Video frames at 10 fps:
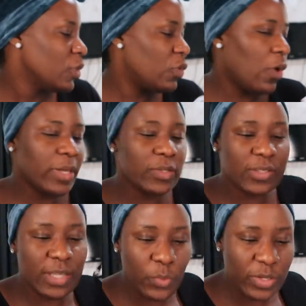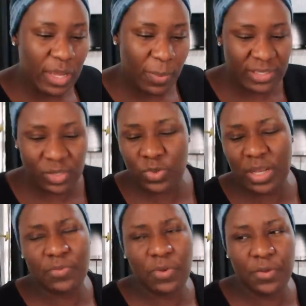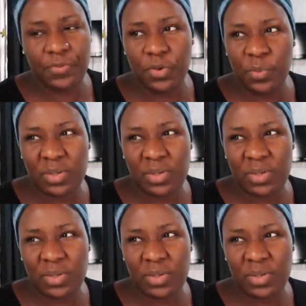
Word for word: So I went to stay with them. I stayed with them for a few